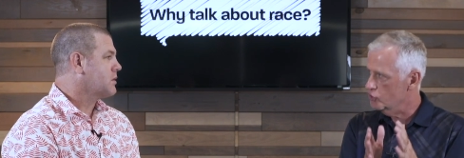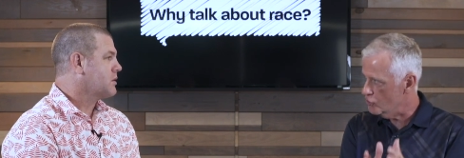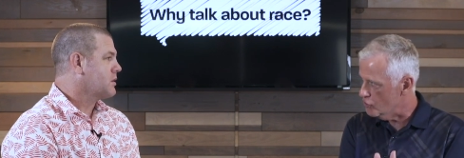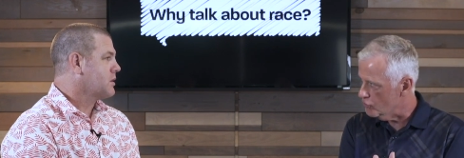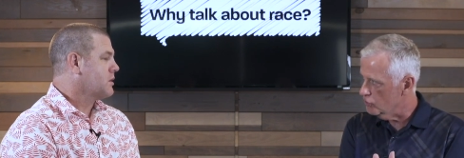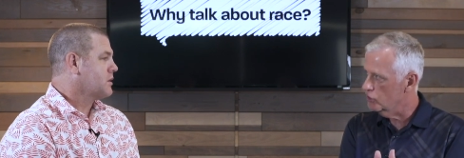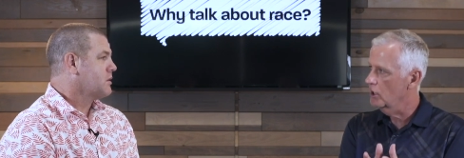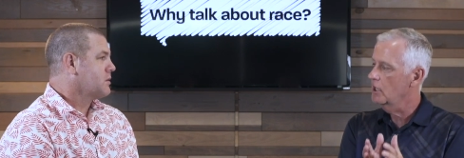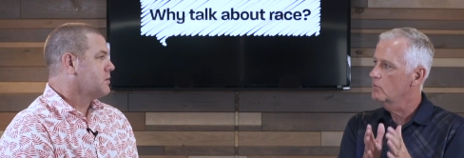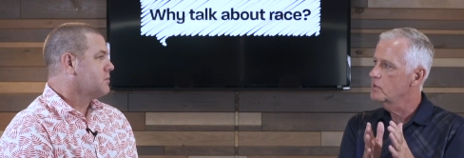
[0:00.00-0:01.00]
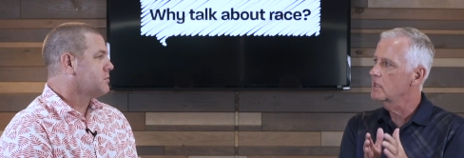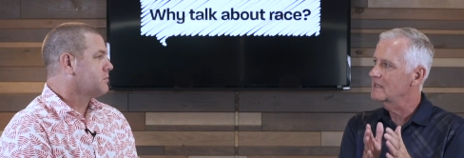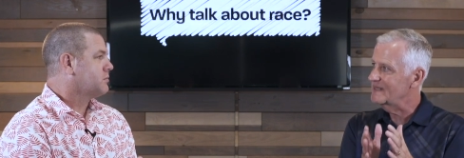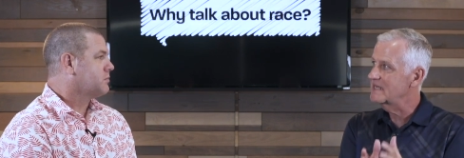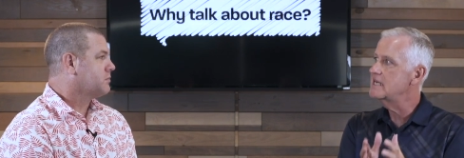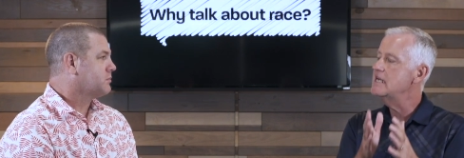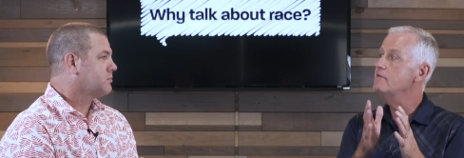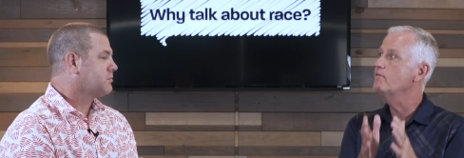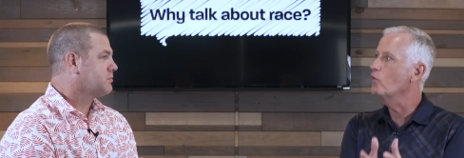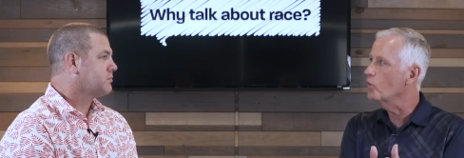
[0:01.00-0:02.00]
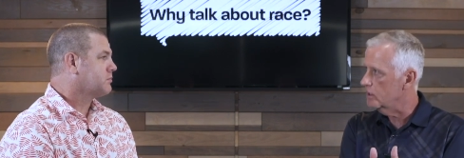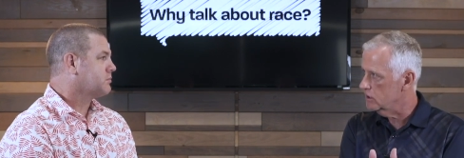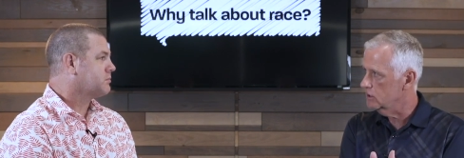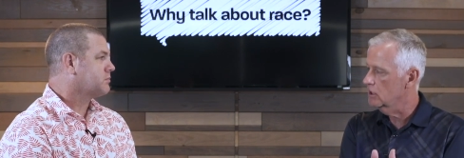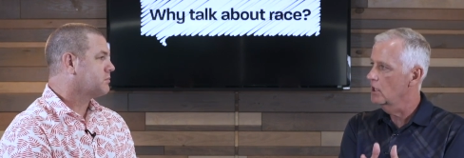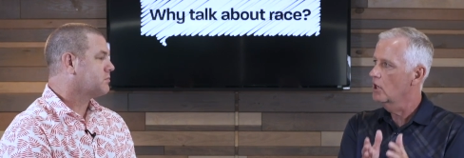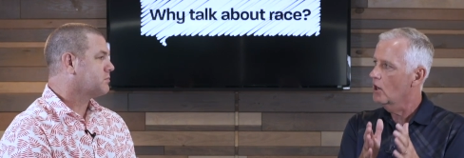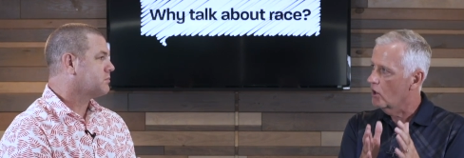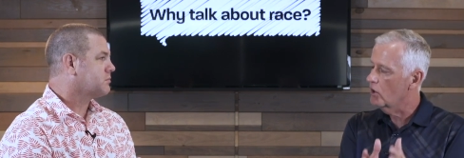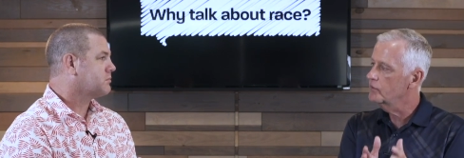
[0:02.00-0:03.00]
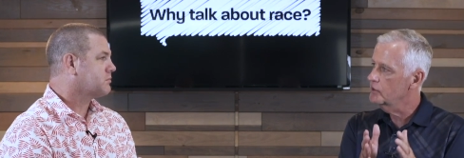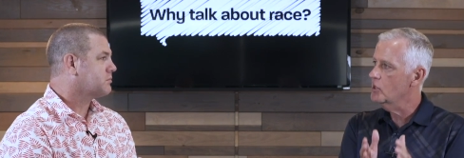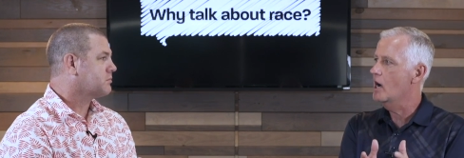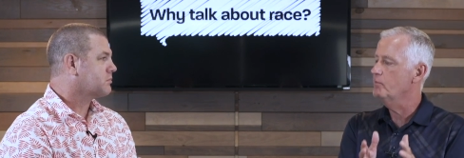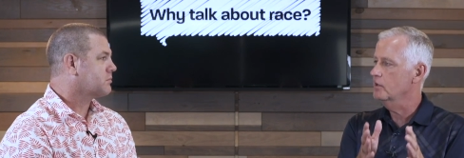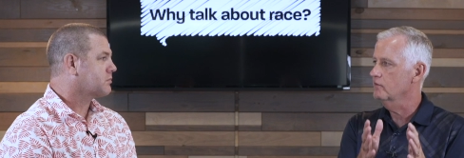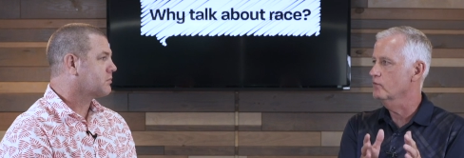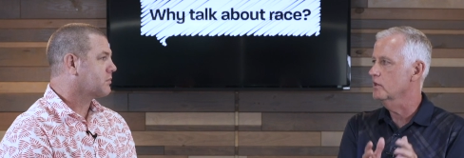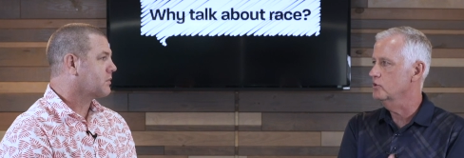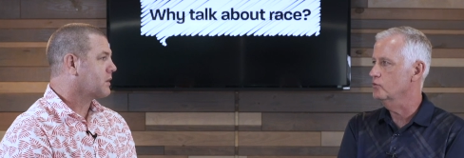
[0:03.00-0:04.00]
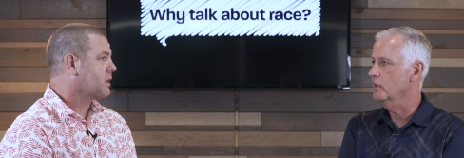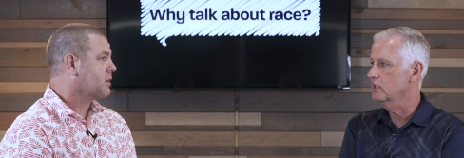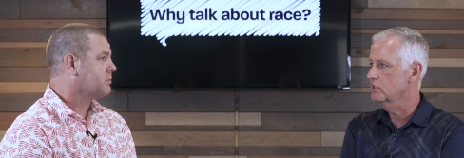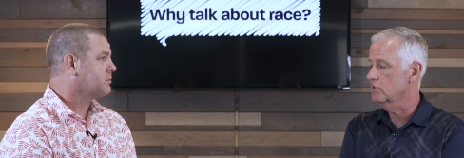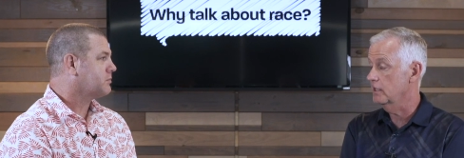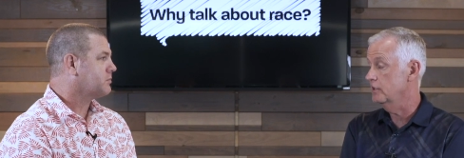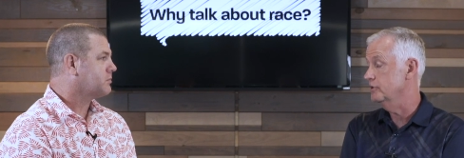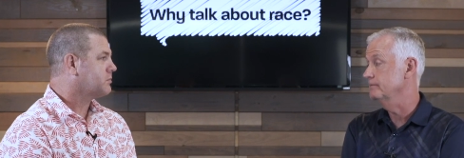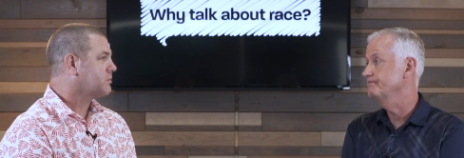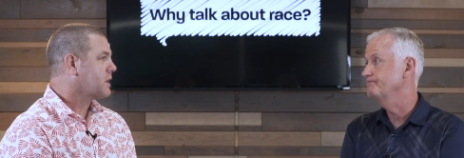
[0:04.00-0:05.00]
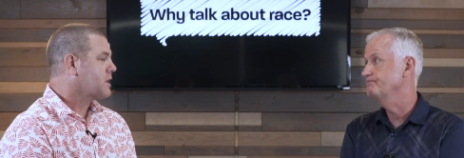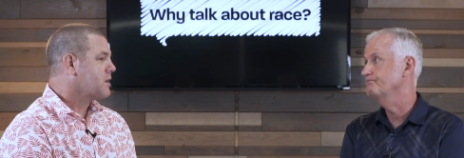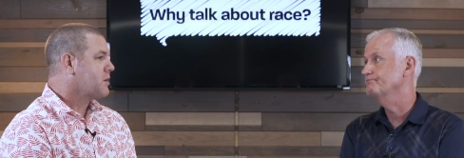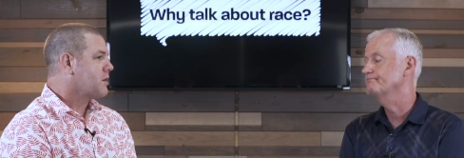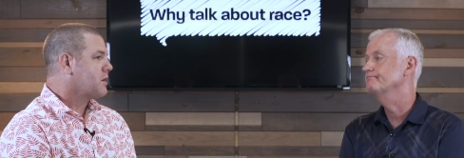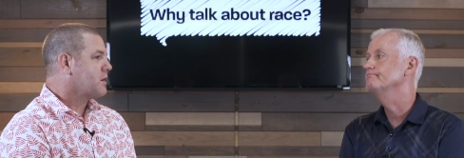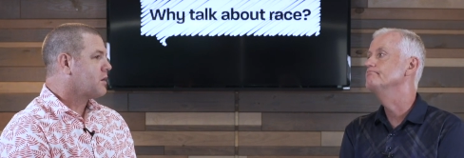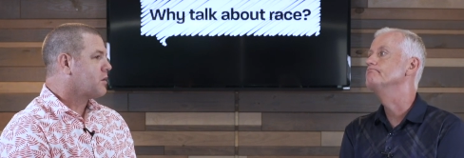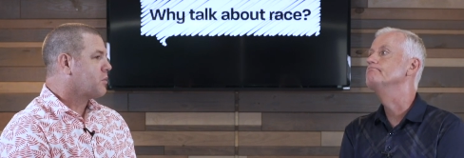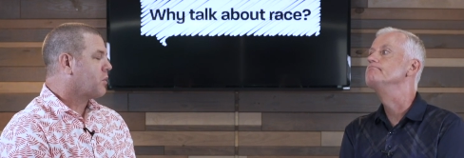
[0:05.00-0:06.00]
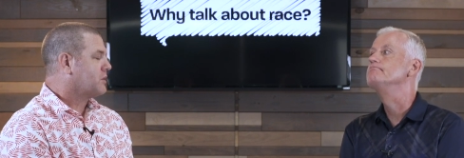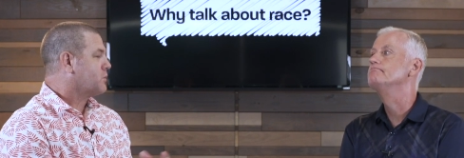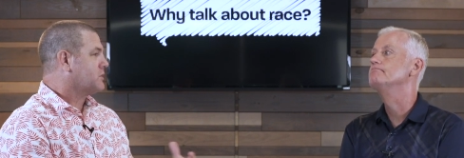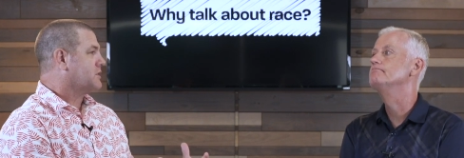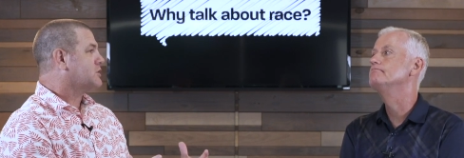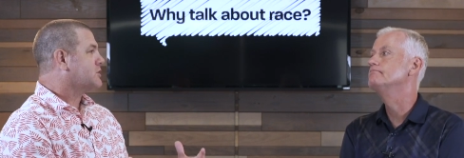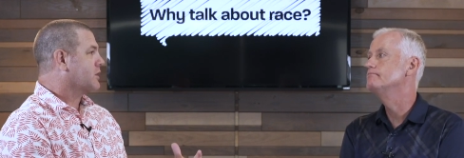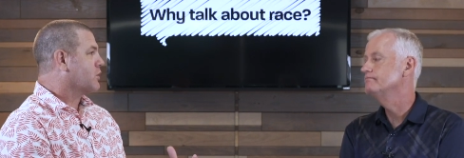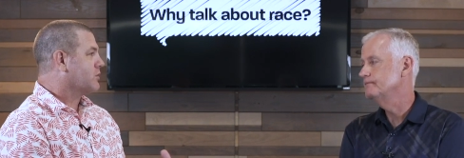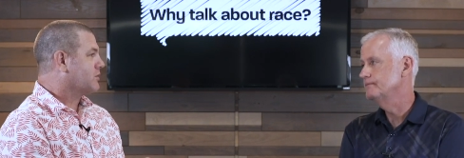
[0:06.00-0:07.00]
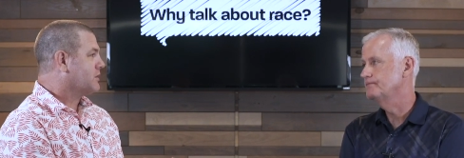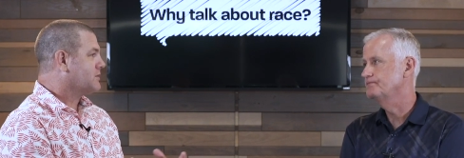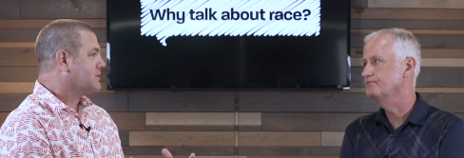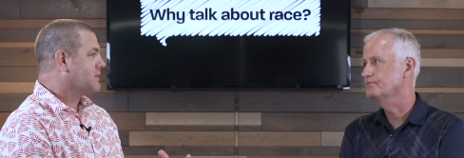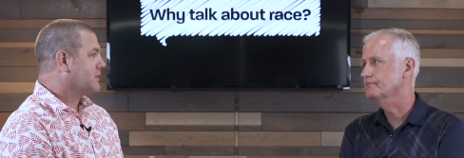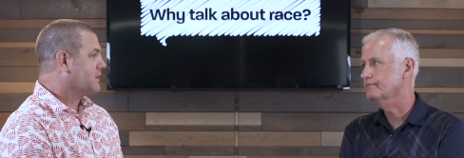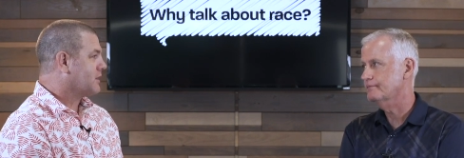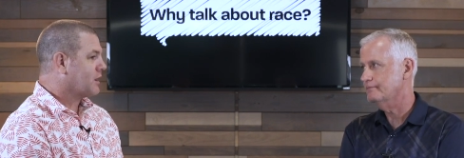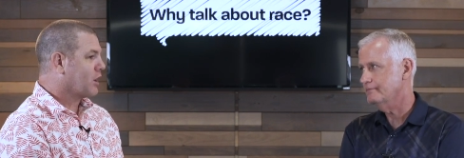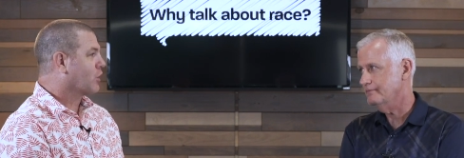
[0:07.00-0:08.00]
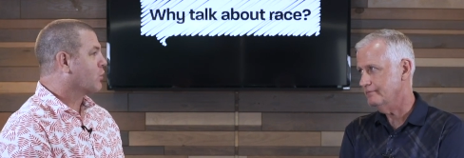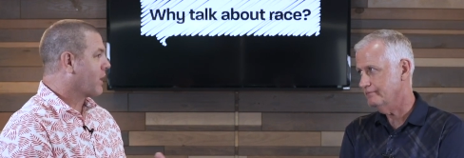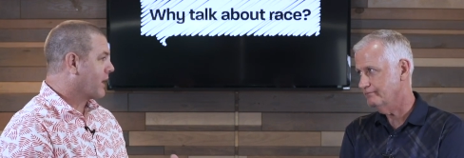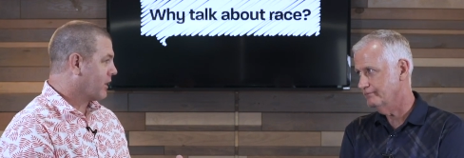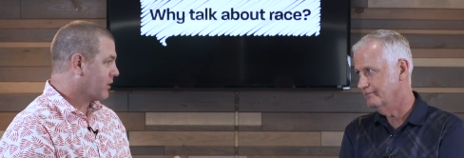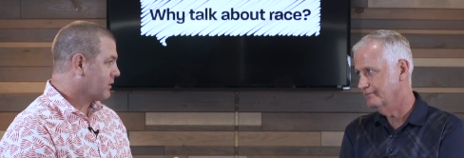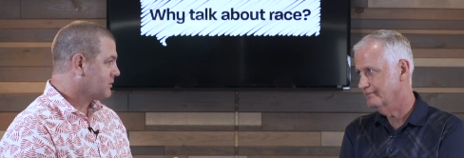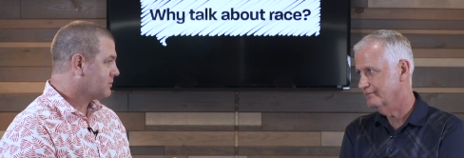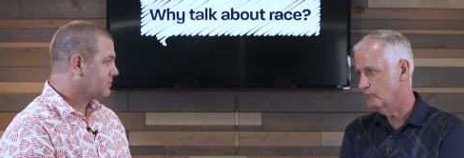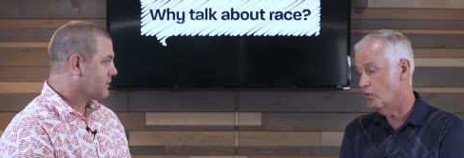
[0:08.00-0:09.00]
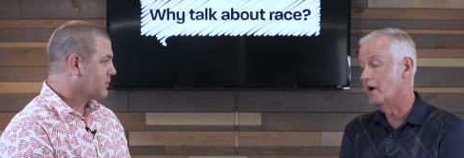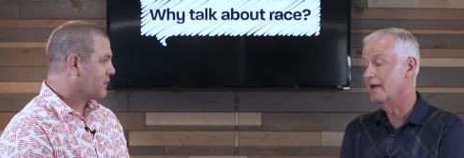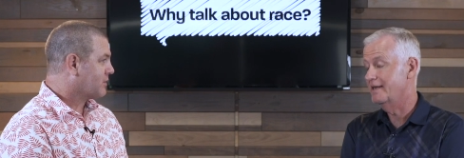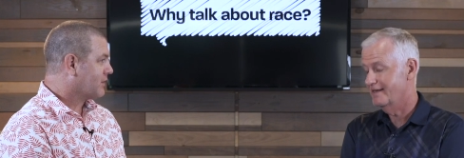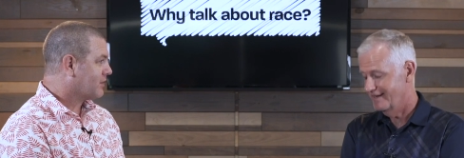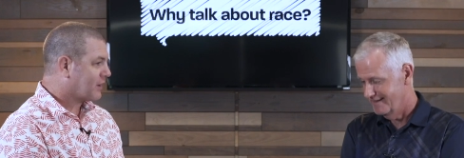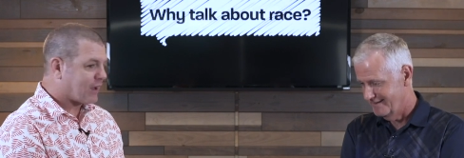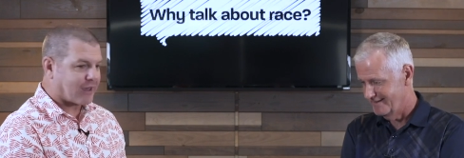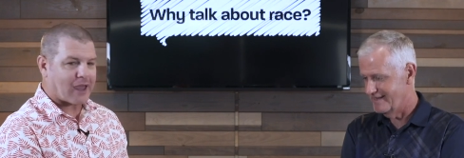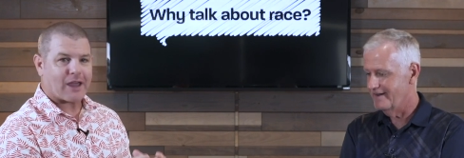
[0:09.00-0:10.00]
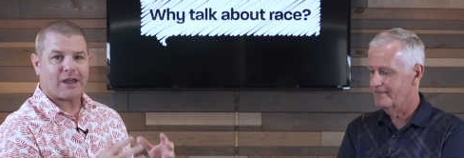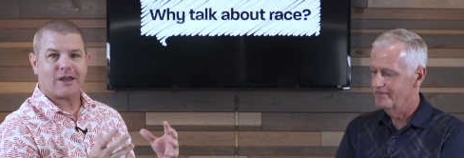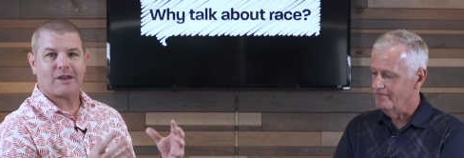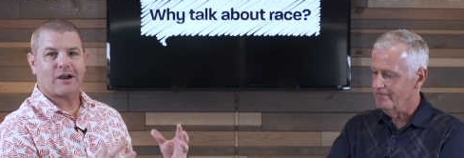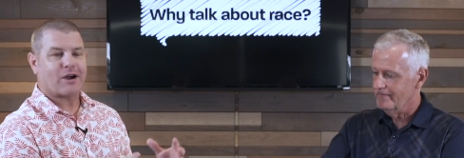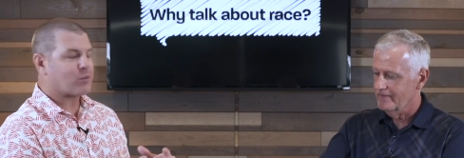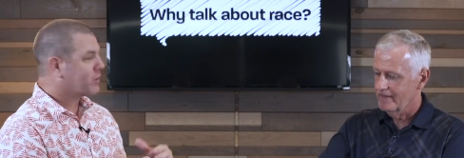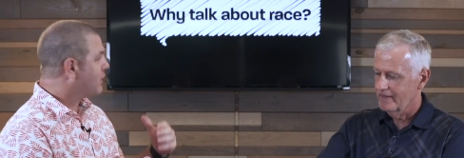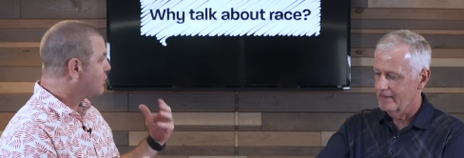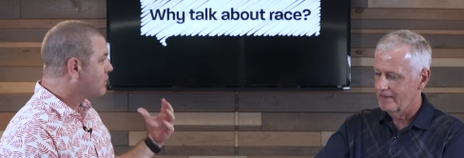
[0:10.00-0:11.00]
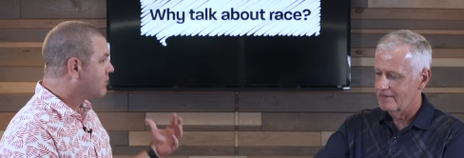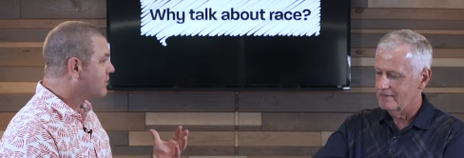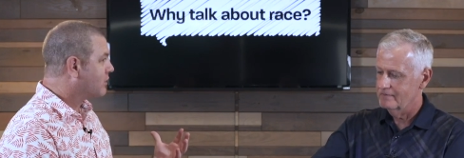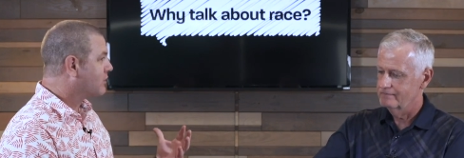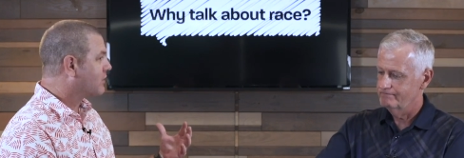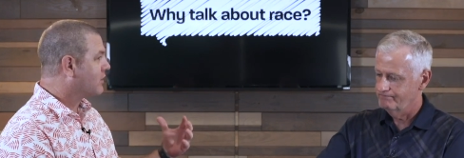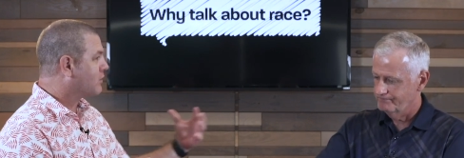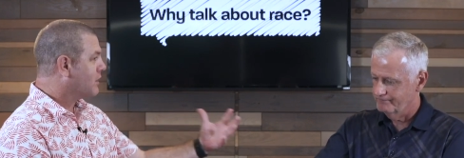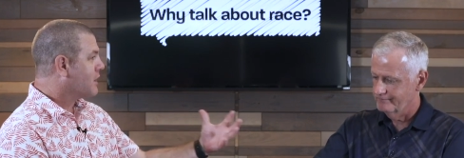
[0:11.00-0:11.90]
Speaker 1: church be a leading voice on the topic of racial reconciliation.
Speaker 2: What, what's interesting though is this isn't a gray area. Right. This isn't like, hey, yeah. uh, we're gonna do this series because